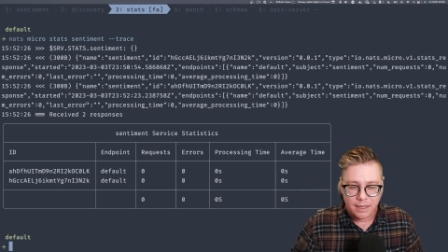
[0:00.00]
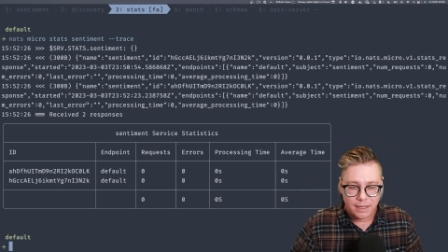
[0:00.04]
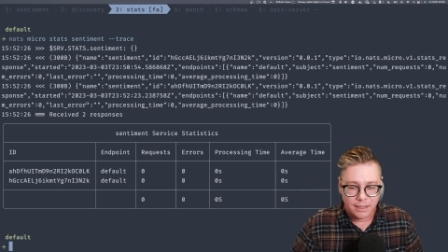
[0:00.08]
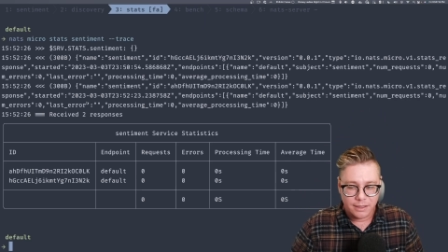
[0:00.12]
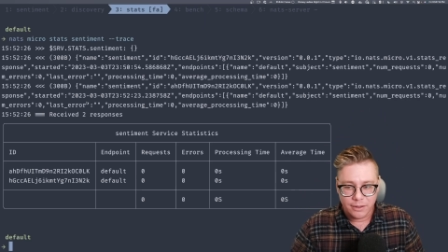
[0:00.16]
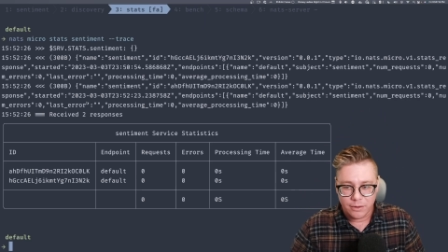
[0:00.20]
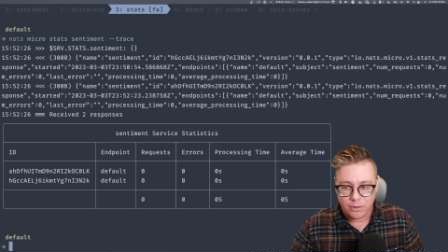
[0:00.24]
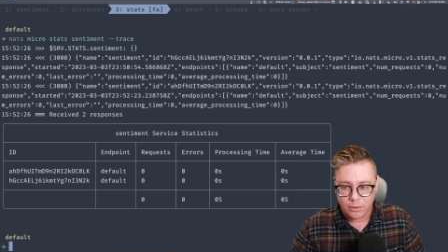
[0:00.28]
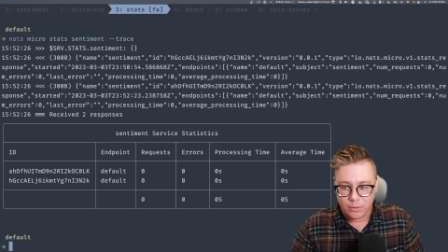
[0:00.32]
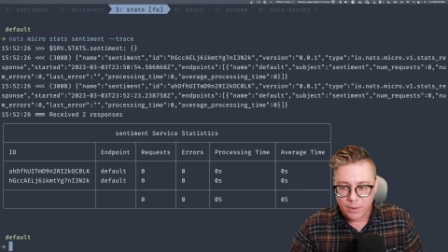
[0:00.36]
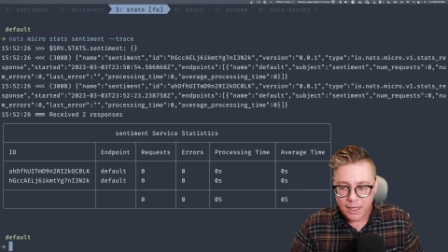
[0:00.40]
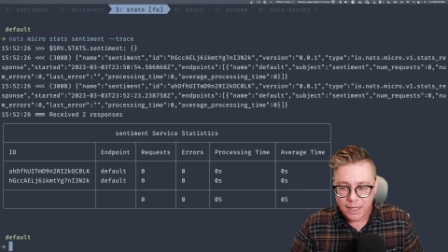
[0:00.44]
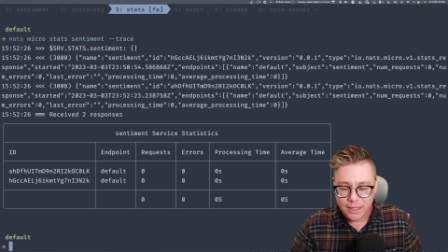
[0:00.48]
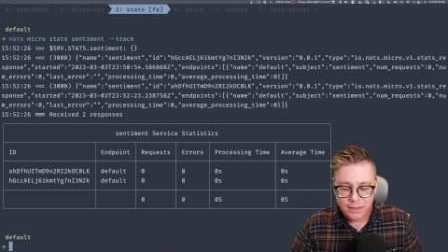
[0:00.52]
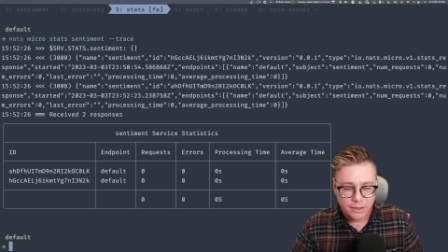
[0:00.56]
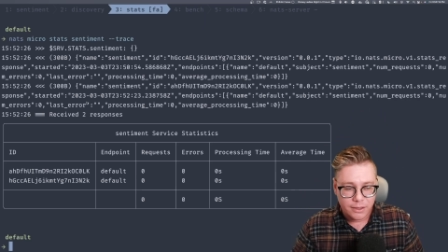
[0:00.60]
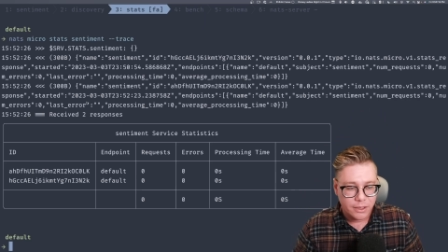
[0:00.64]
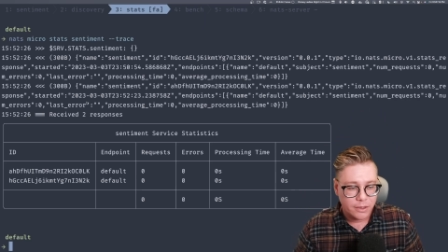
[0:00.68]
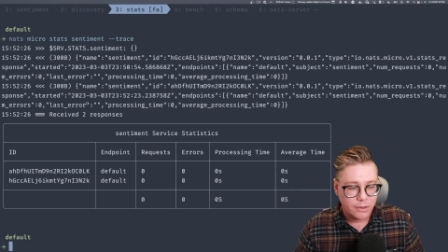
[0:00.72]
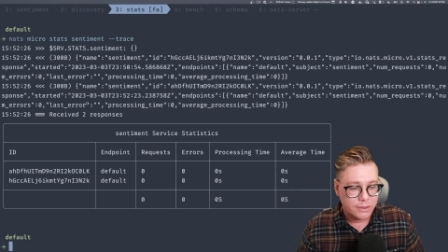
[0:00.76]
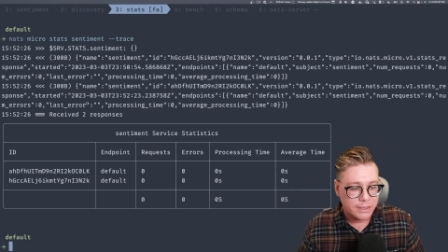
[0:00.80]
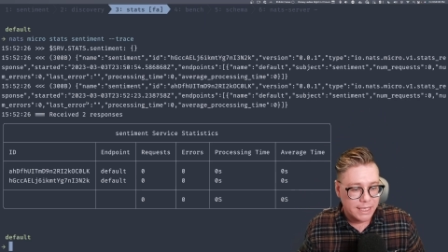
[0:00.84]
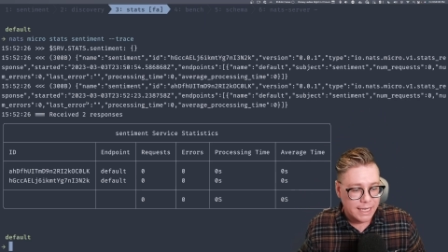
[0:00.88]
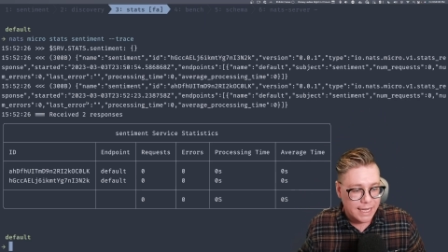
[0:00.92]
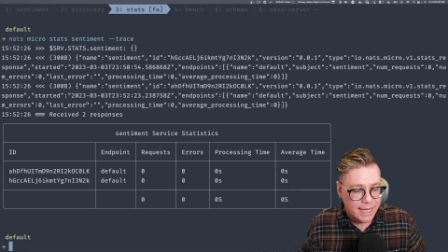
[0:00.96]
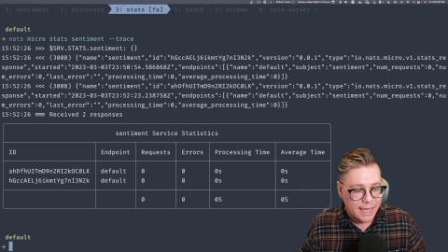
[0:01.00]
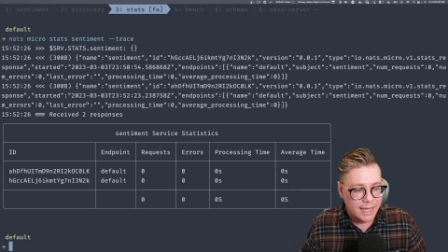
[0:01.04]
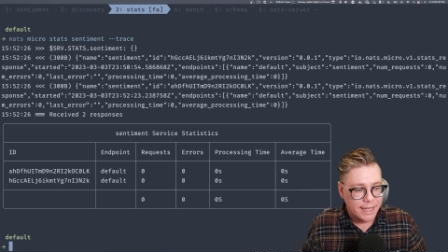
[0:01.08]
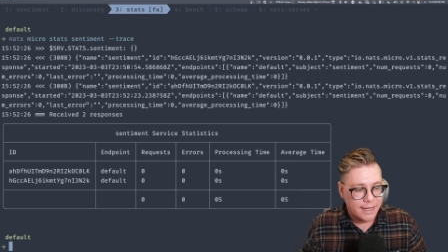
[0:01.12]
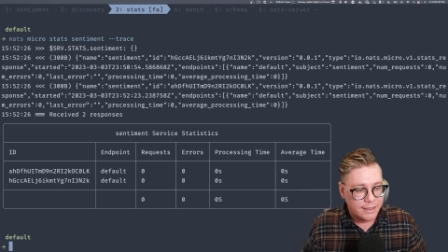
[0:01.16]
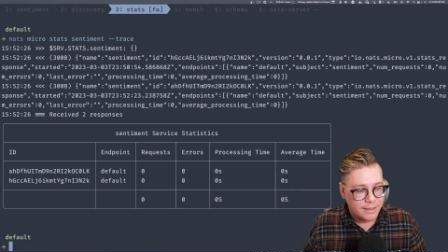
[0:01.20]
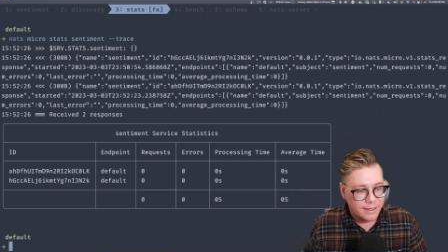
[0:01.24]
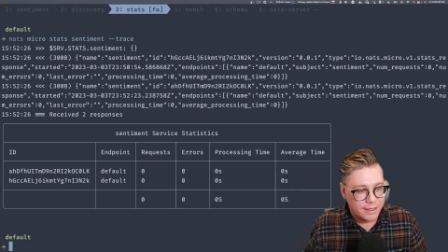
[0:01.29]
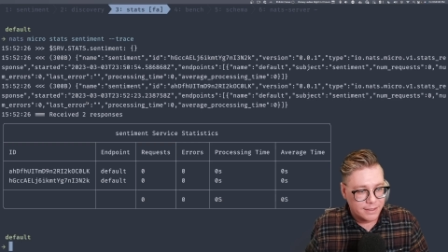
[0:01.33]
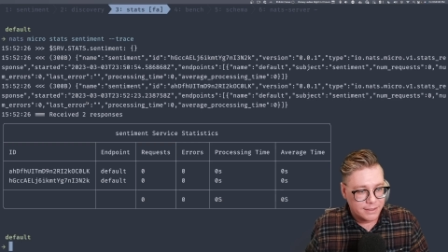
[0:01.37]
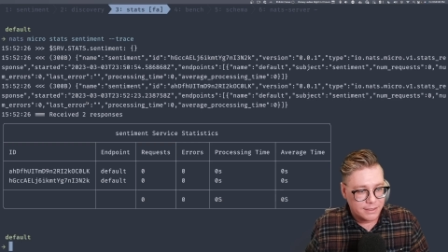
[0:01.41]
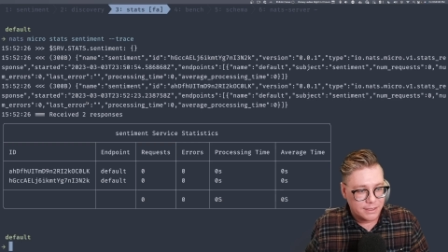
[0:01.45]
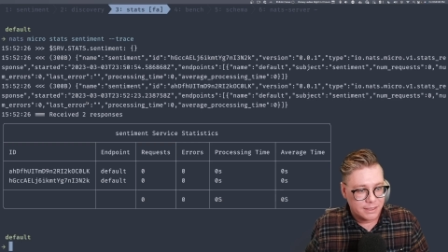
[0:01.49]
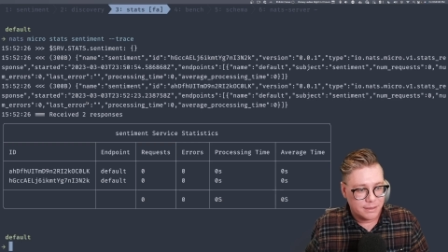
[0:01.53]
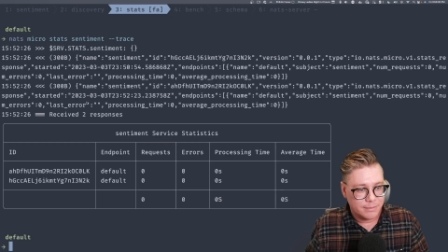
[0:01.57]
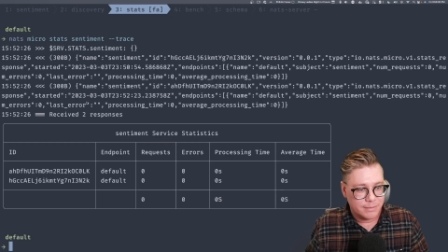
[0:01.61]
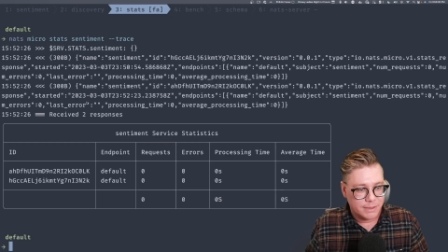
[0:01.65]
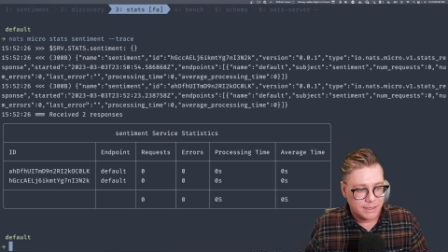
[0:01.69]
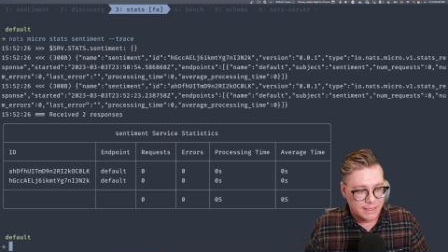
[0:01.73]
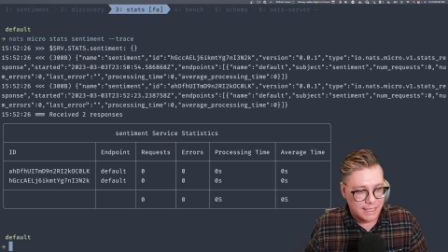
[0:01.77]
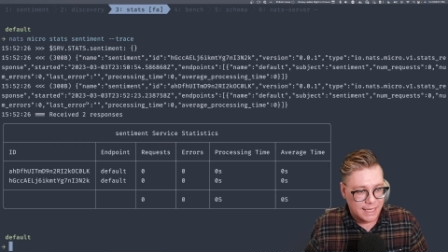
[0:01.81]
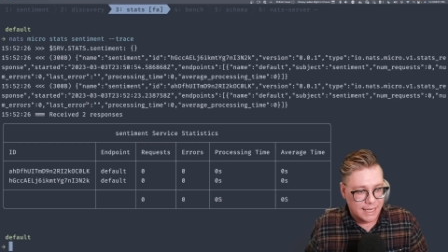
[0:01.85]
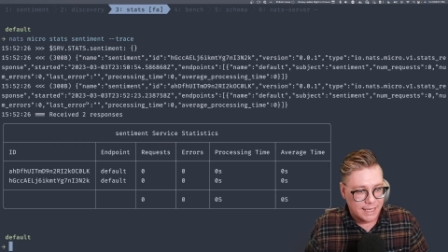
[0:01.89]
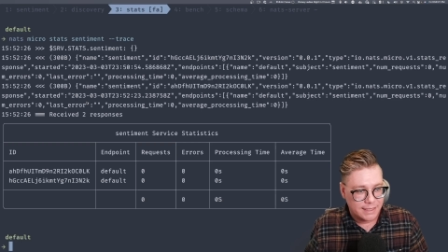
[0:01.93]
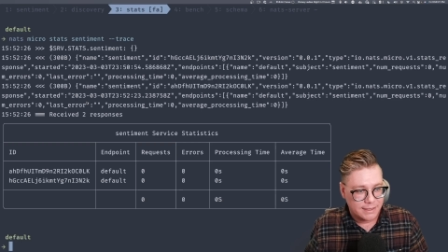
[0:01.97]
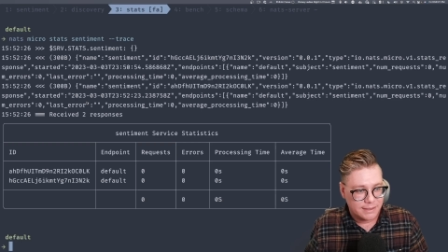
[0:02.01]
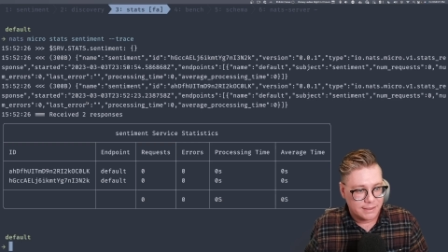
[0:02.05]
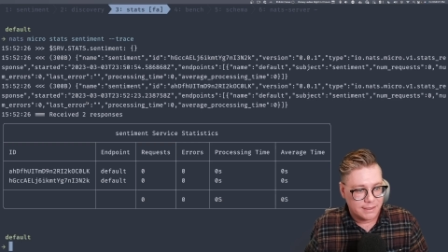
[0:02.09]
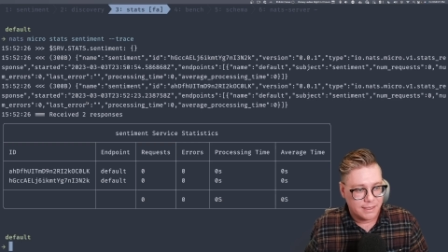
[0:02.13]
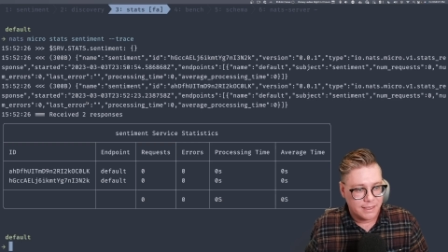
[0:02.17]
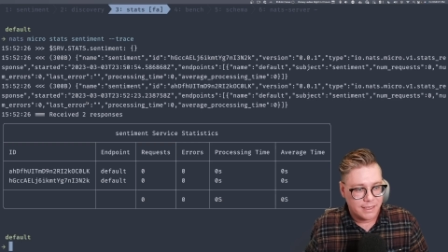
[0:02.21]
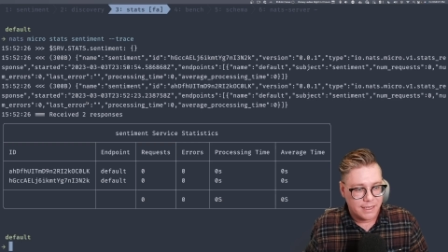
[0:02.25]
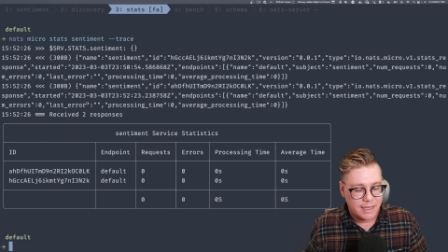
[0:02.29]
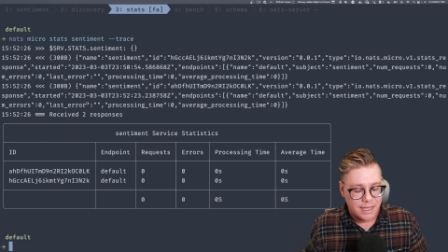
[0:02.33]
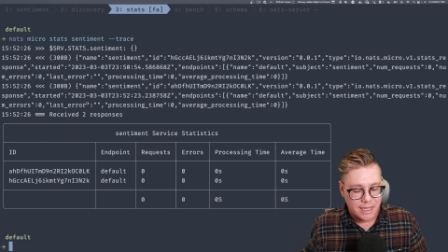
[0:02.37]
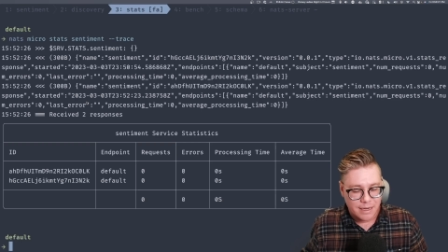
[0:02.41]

a little while ago to add custom stats